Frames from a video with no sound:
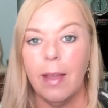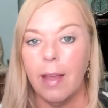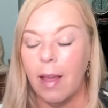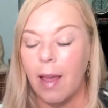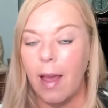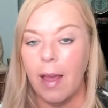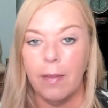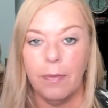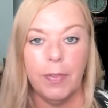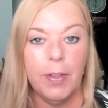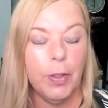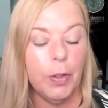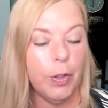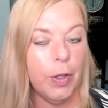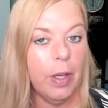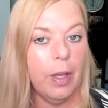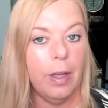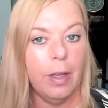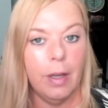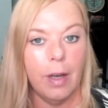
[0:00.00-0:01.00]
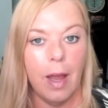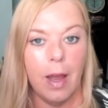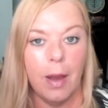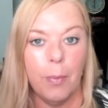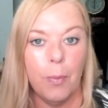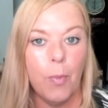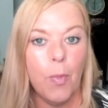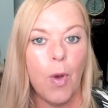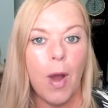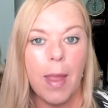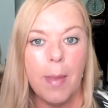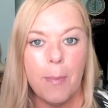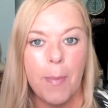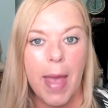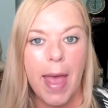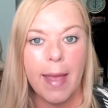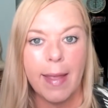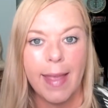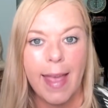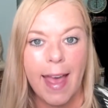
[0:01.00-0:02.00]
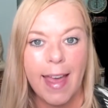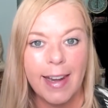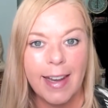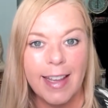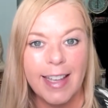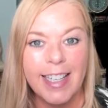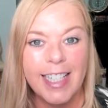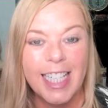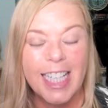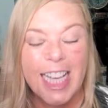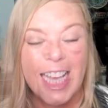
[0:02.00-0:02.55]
I feel good. I'm right back at it.